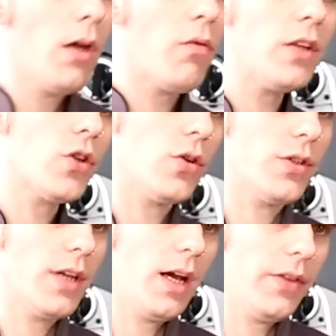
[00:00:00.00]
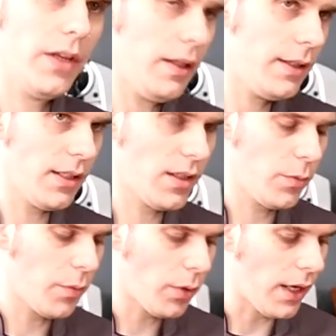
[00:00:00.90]
Features on the
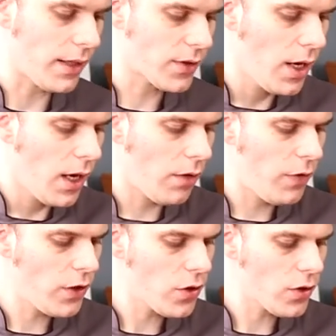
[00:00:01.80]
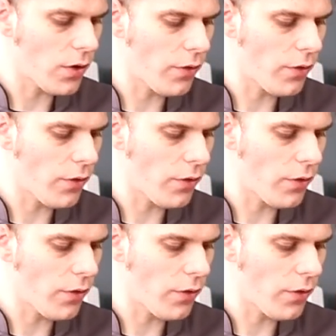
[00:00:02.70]
Lattissima Plus. It features